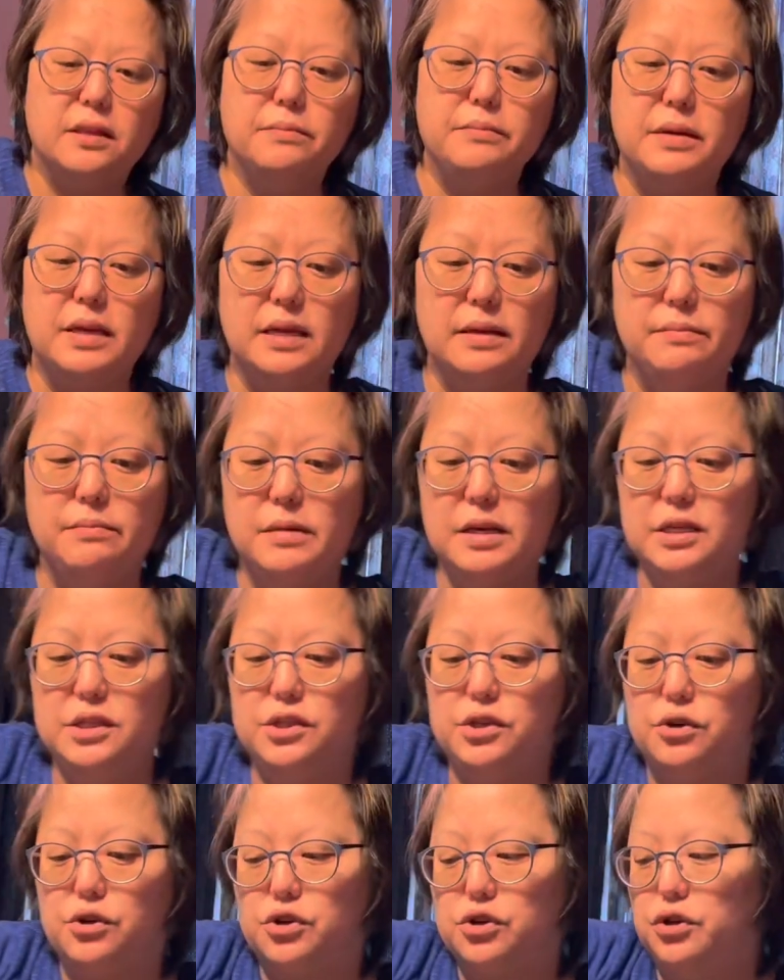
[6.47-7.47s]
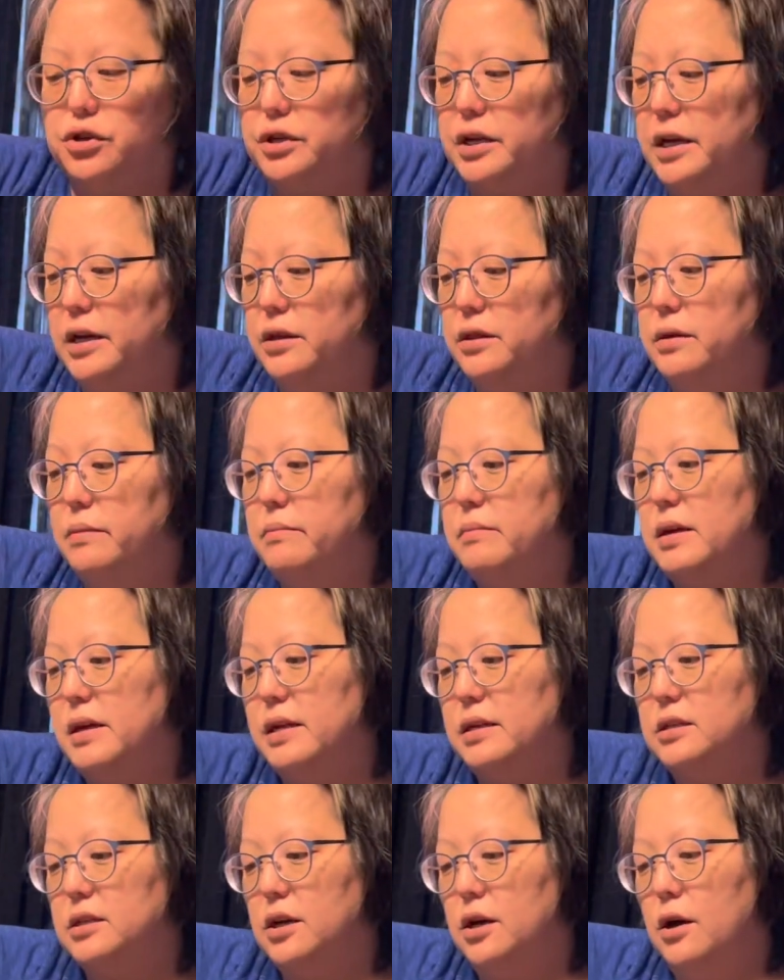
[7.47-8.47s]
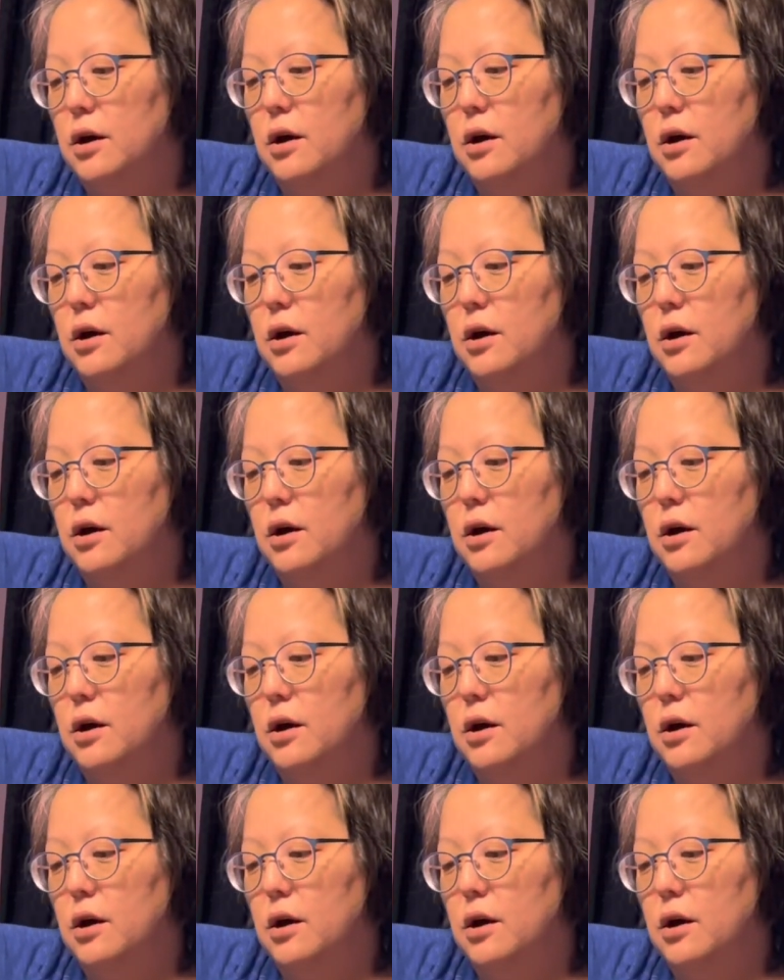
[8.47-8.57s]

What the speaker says: the meat means you're cooking the meat